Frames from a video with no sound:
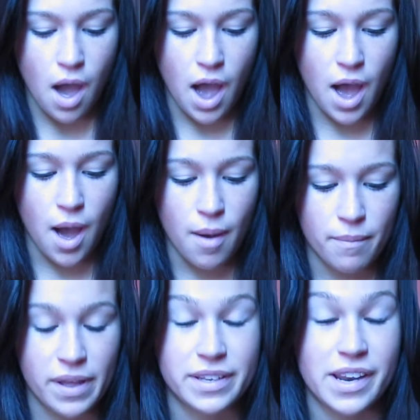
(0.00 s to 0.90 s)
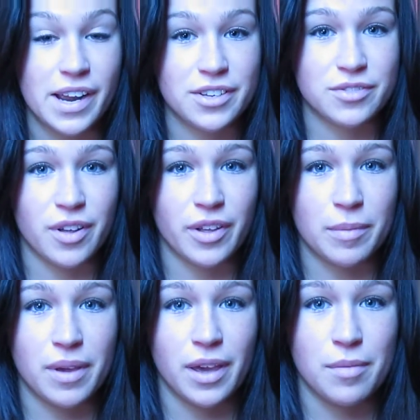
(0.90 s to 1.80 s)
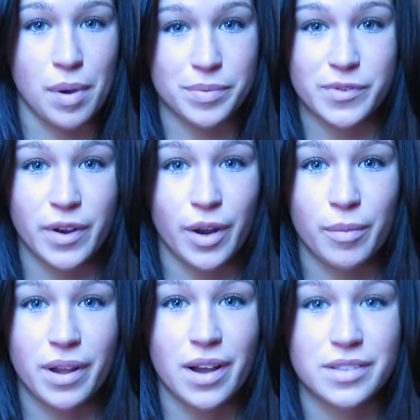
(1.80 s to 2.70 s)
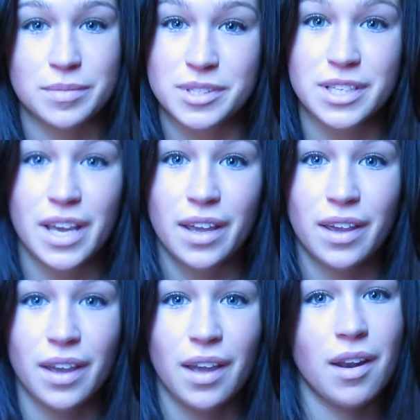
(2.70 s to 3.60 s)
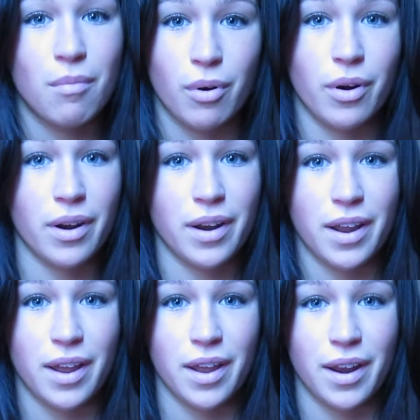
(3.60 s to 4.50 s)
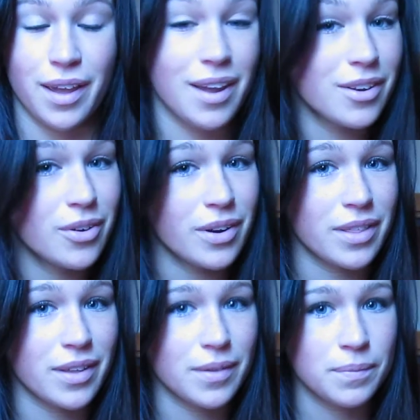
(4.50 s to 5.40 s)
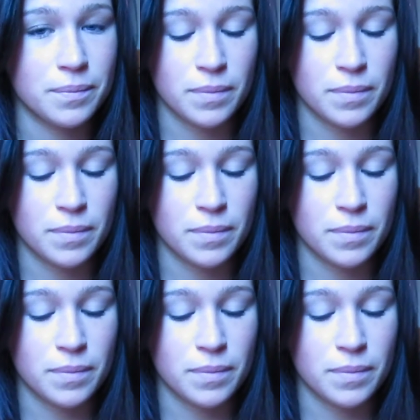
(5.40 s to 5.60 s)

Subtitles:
And today I just felt like making a MEPS video because I'm sick and I'm bored and I can't do anything.